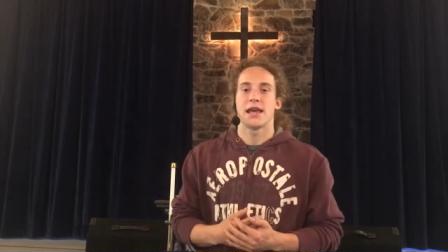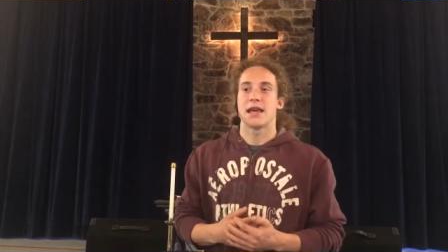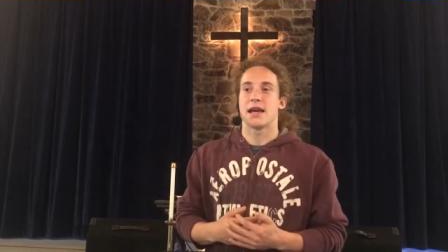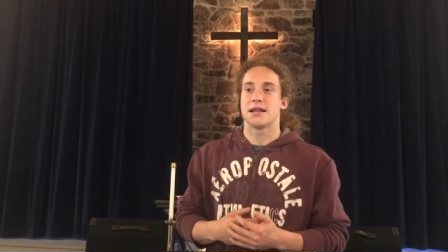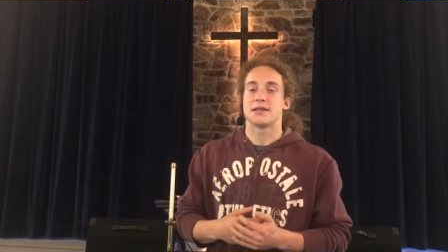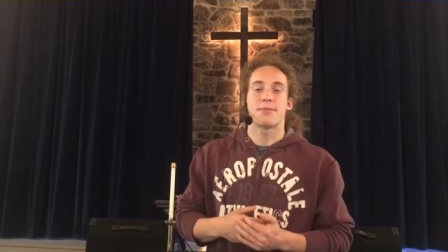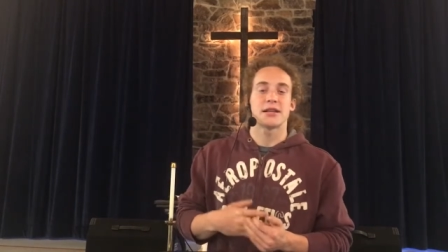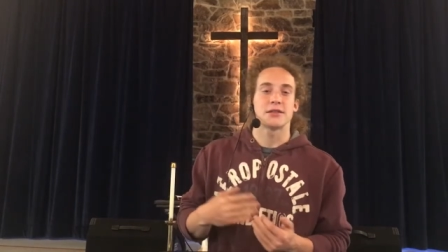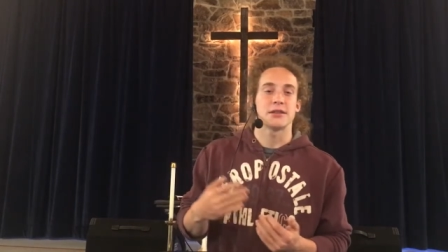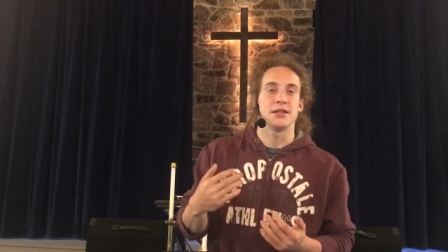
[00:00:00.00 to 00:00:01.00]
and
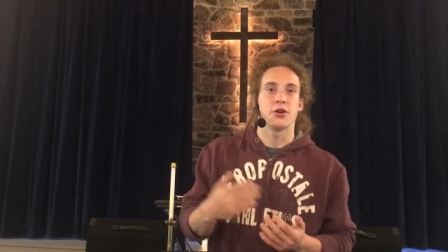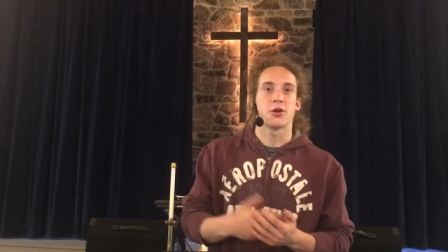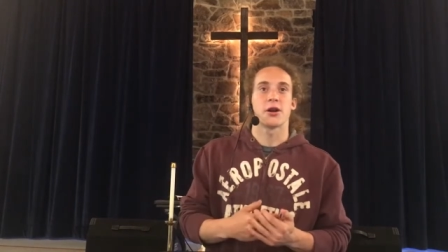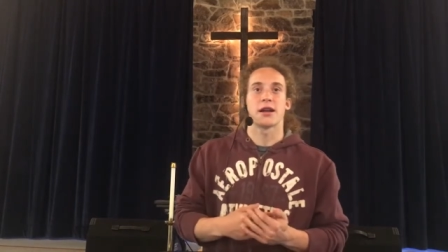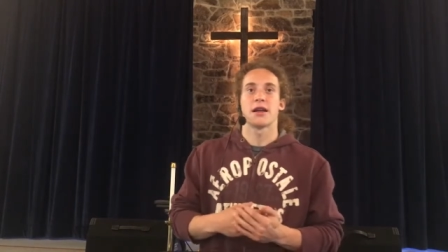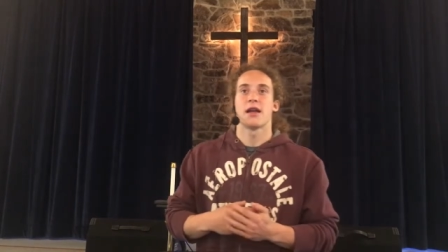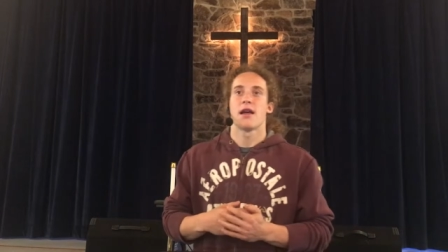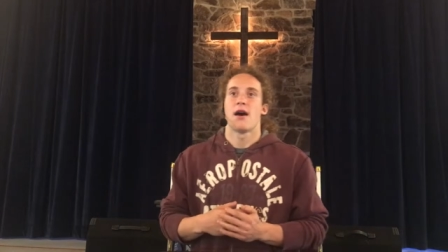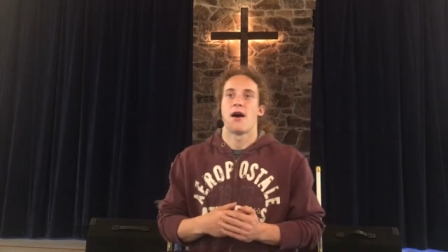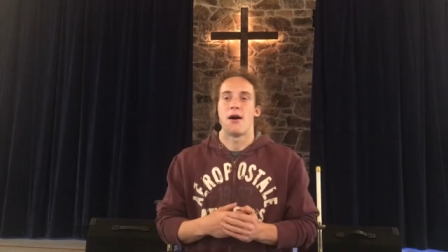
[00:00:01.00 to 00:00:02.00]
especially during
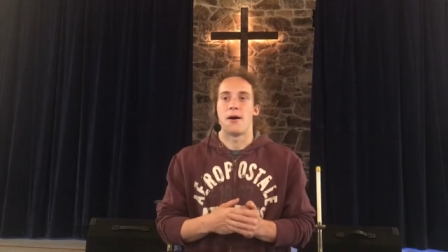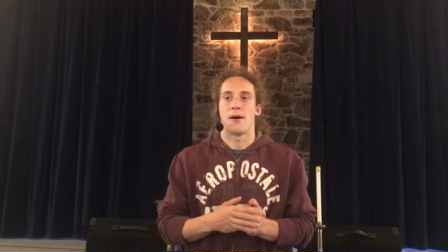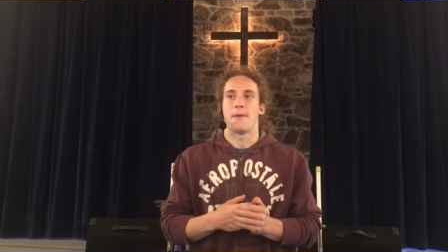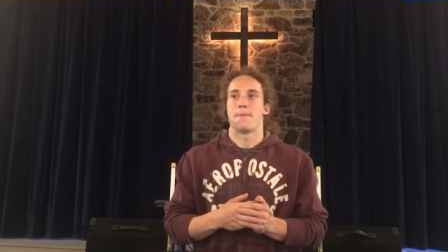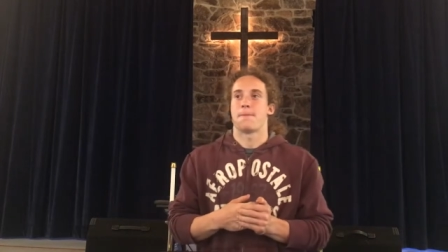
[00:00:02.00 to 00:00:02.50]
uh,